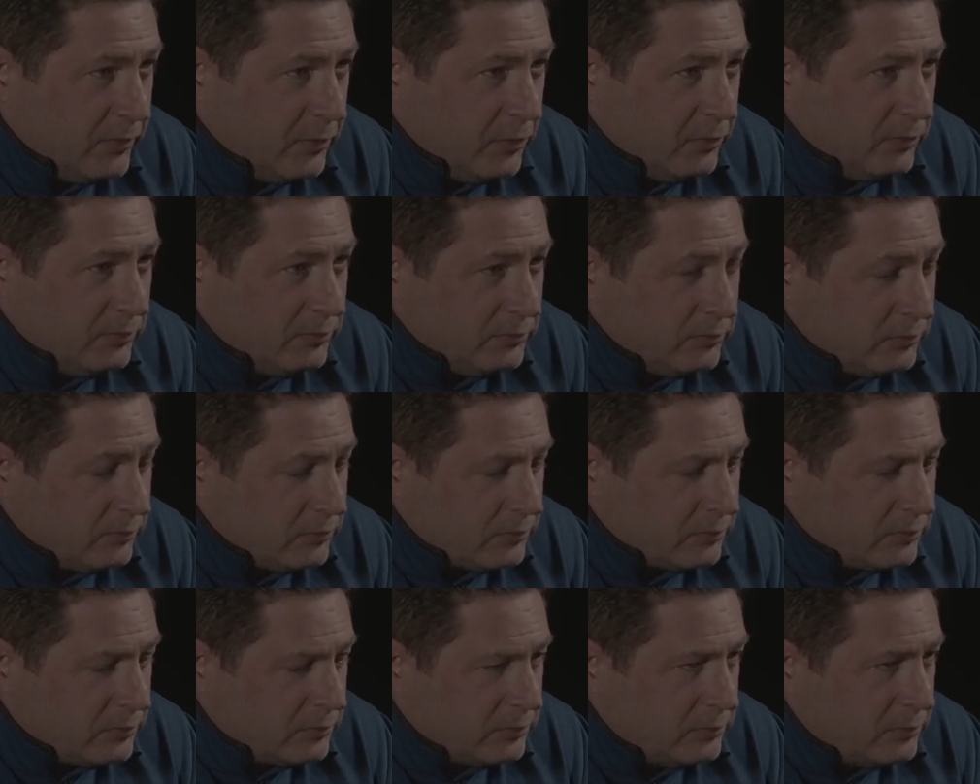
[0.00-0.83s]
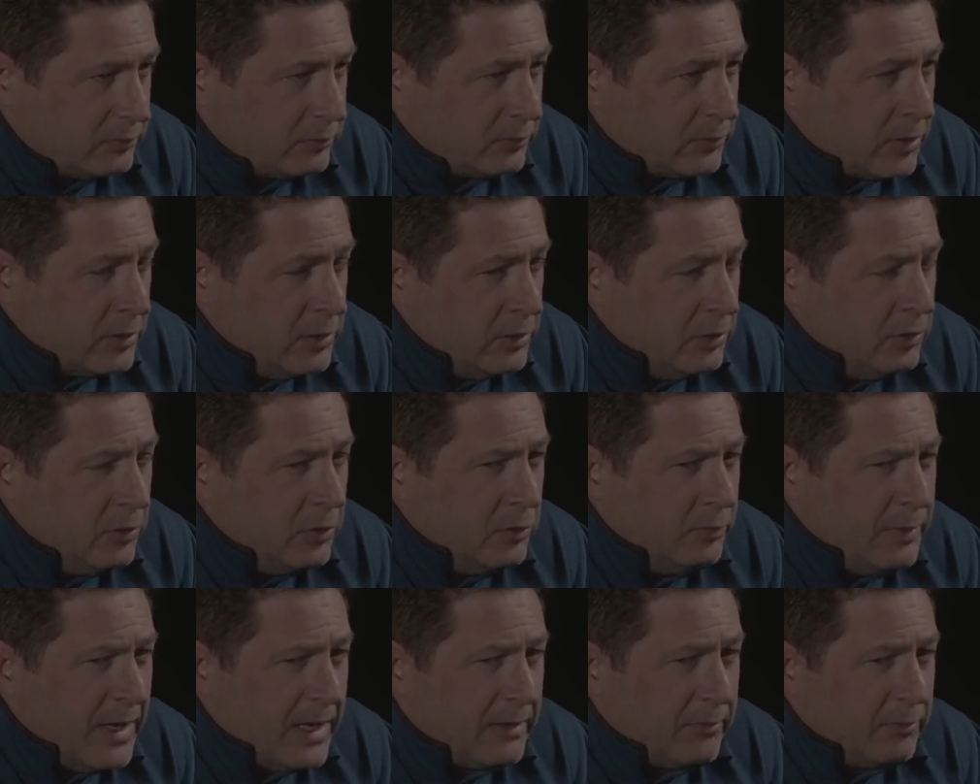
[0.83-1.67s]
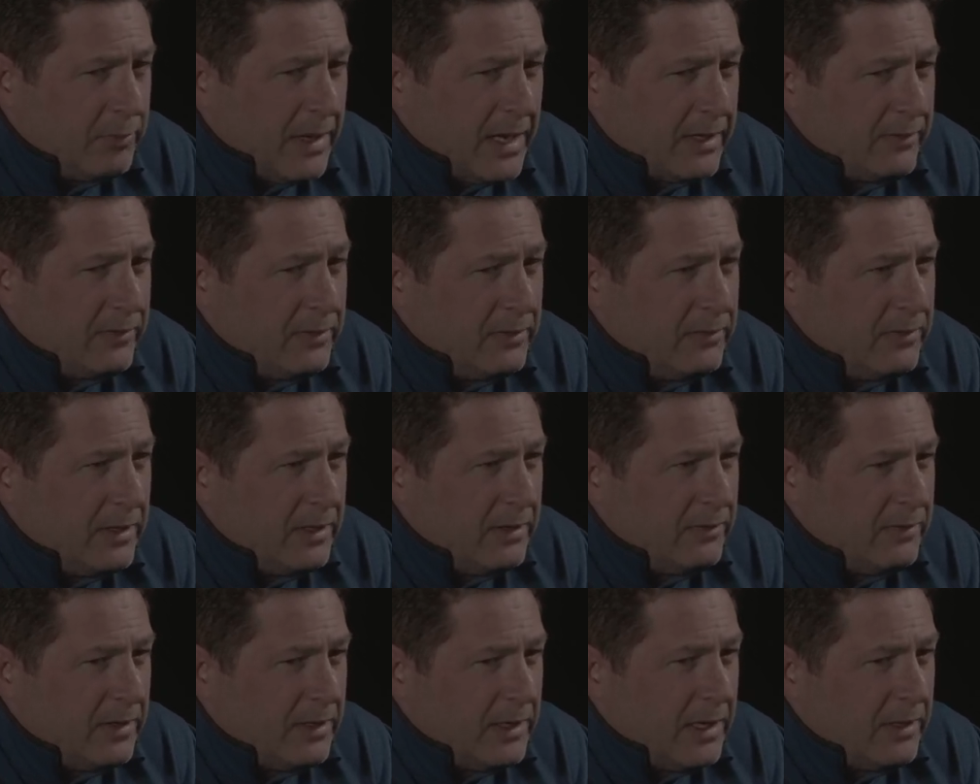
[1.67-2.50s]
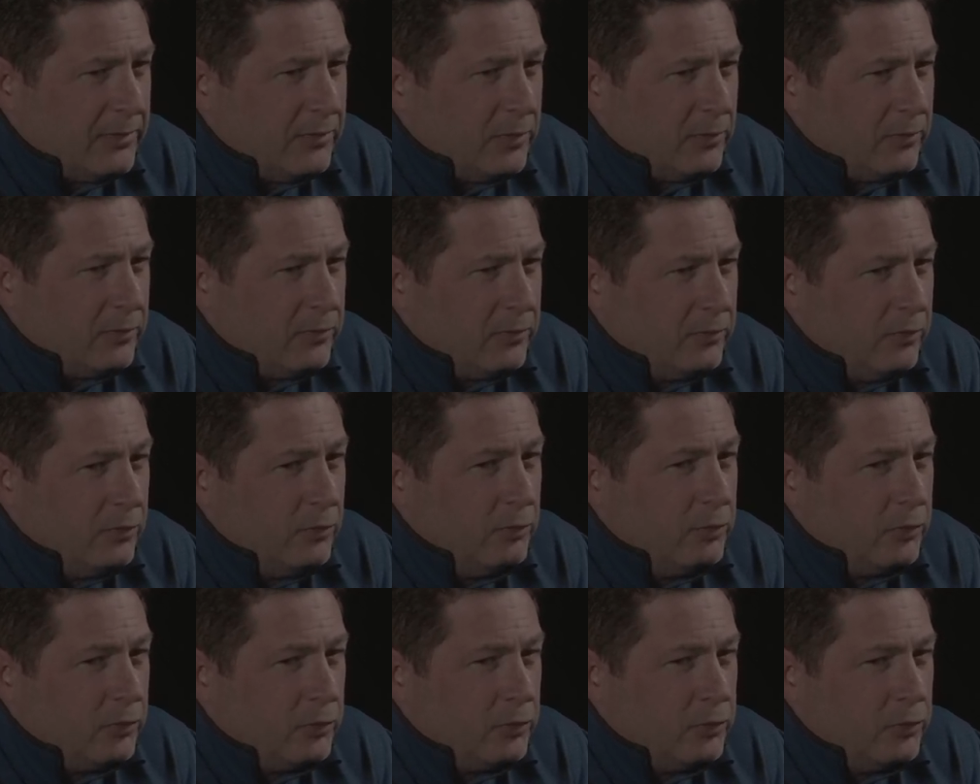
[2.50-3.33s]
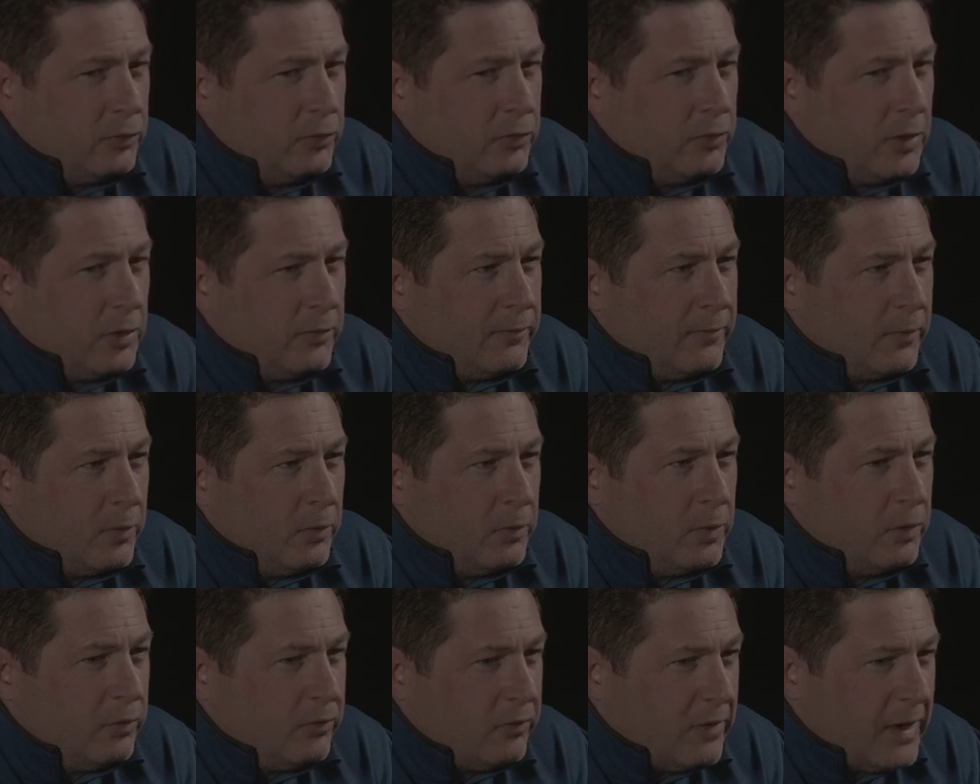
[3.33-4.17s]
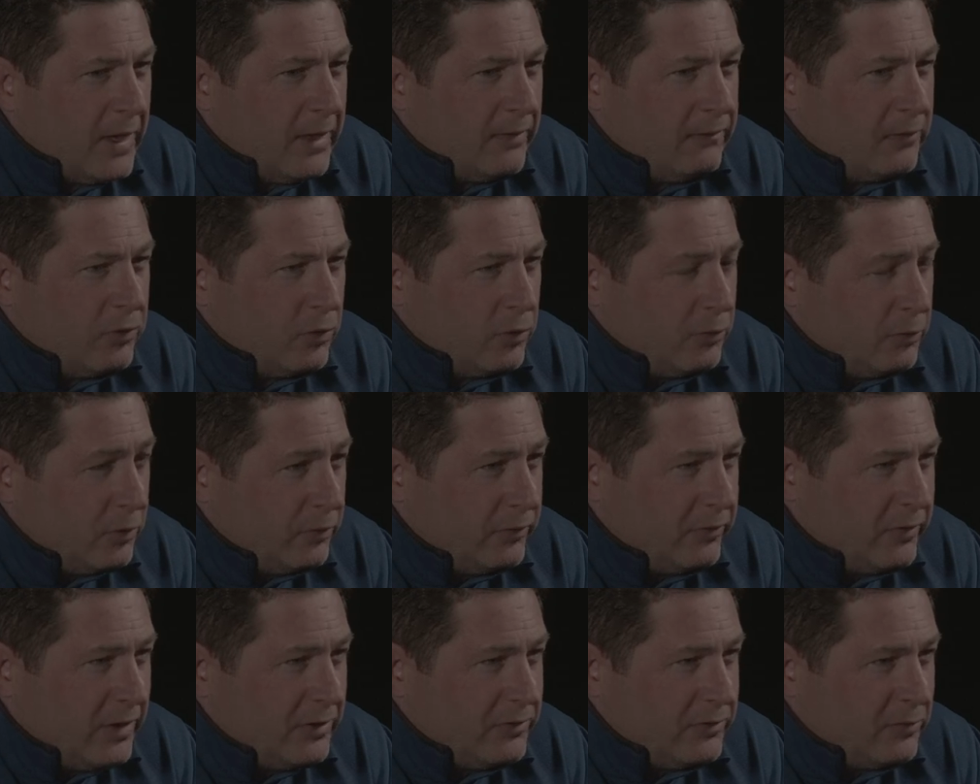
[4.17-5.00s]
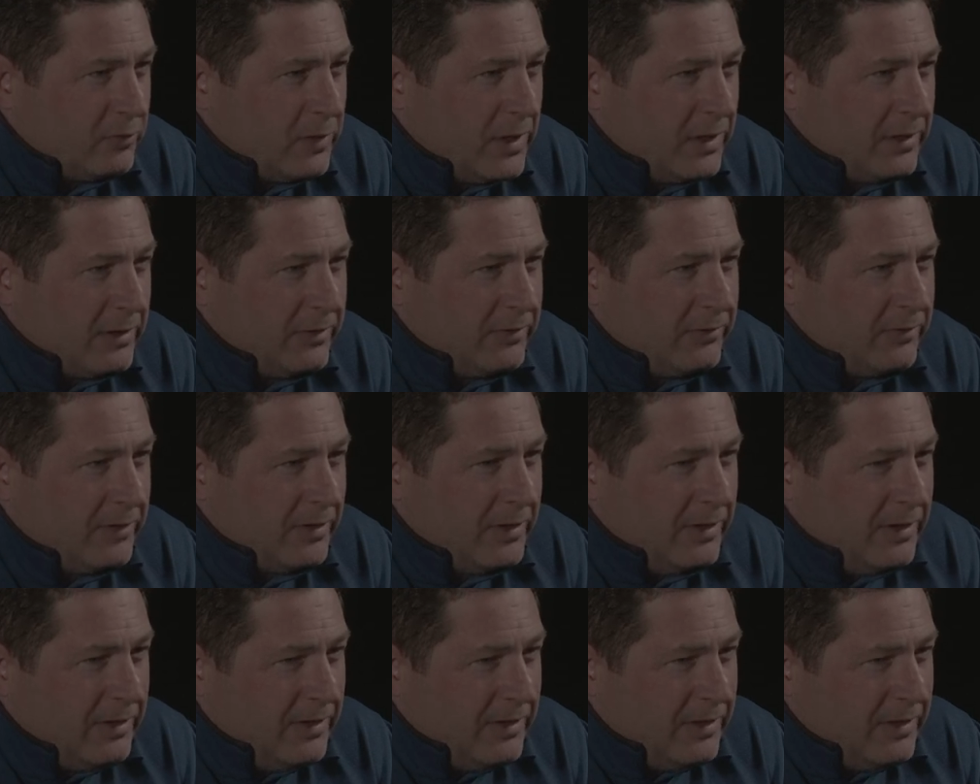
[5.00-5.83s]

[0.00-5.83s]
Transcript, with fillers: So you know back back then they, they had those Subaru four wheel drive turbo station wagons.